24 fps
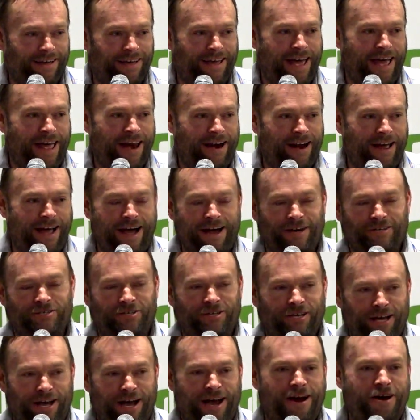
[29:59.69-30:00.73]
Canada
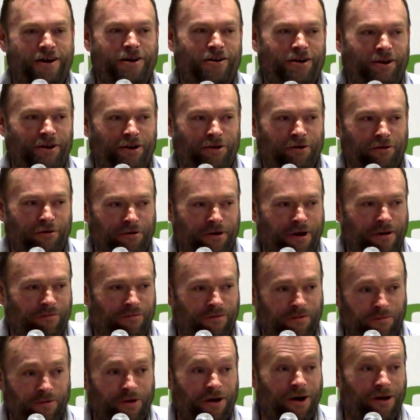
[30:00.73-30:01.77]
actually hired a crew up
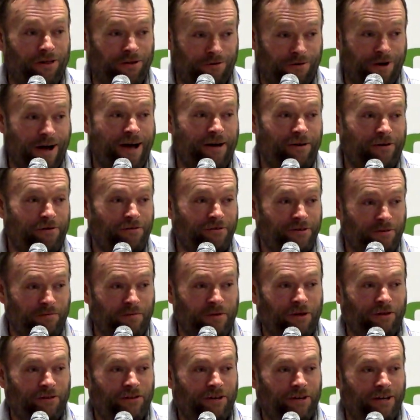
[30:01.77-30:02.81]
from Colorado to
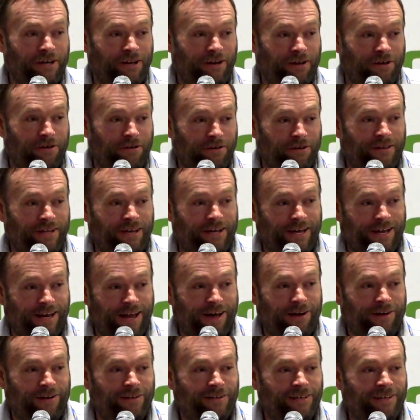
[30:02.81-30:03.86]
build the
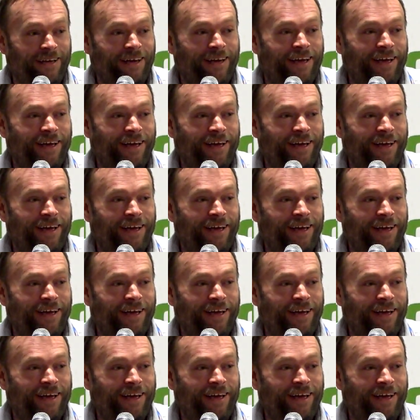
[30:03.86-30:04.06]
canal